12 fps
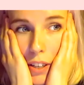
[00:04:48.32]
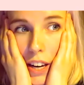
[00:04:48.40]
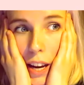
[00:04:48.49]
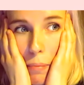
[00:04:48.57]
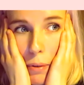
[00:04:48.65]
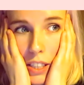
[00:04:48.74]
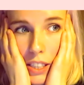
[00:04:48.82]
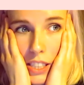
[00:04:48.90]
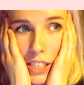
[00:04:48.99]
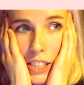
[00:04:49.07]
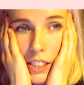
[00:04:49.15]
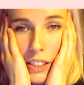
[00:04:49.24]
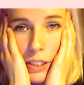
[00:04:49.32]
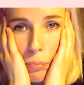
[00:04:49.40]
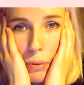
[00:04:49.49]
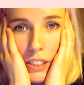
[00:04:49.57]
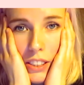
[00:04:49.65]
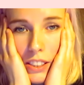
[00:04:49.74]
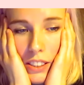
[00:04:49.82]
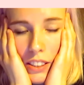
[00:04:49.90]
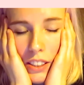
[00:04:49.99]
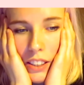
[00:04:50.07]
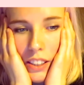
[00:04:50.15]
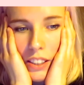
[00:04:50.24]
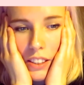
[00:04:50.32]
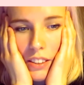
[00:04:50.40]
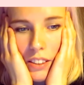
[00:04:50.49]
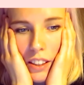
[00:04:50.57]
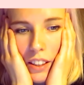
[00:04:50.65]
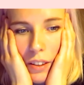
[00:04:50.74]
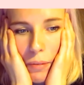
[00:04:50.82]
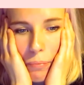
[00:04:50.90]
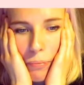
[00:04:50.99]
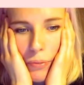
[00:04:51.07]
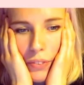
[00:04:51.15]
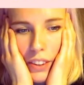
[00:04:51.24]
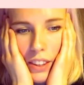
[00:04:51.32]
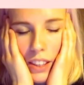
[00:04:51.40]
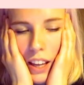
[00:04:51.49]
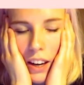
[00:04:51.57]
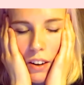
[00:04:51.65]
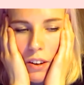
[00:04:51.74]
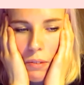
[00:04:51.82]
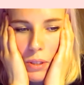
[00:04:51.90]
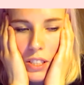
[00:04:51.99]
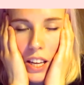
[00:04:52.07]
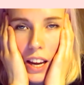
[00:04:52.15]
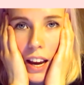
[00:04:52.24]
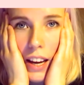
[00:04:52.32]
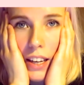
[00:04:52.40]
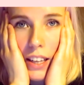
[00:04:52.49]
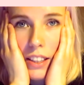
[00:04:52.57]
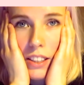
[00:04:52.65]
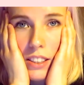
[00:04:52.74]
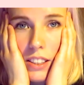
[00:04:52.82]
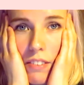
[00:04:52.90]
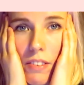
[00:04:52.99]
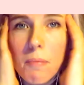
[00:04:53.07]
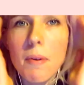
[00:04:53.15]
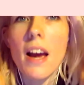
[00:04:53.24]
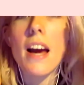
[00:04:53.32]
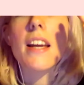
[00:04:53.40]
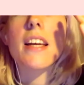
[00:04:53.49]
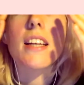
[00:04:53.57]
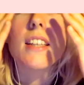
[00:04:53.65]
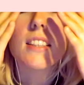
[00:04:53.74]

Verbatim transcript: very happy that it's here now, because it um I don't know, I'm just adding, the stuff I'm adding